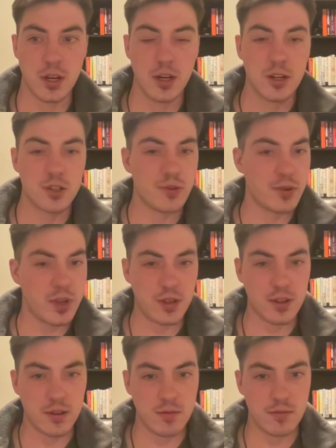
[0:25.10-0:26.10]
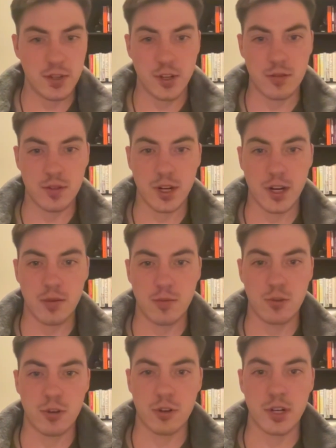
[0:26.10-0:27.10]
So nothing, terrible
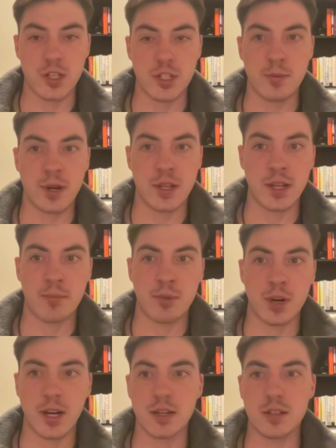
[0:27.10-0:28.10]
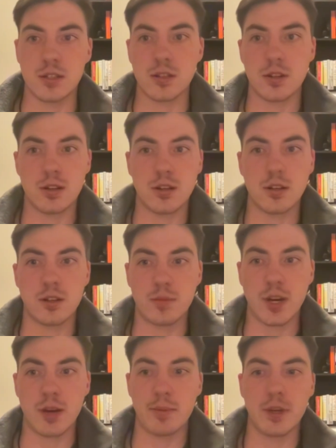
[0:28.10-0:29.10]
or crazy about that price, in my
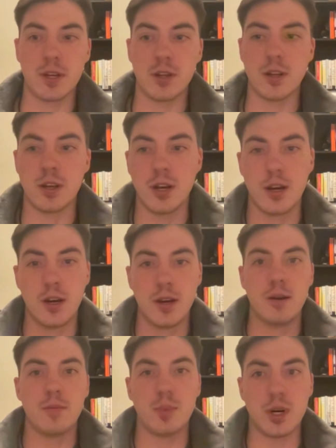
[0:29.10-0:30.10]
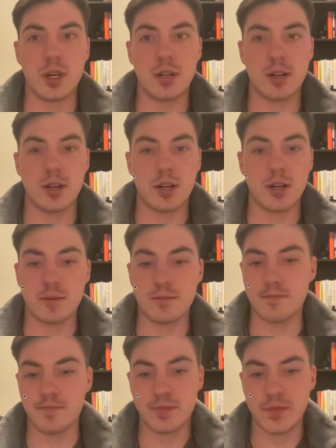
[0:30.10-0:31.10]
opinion. But
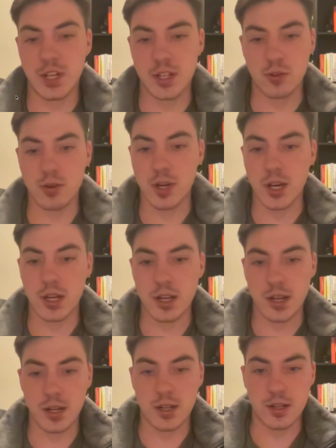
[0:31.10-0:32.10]
yeah, let's go ahead and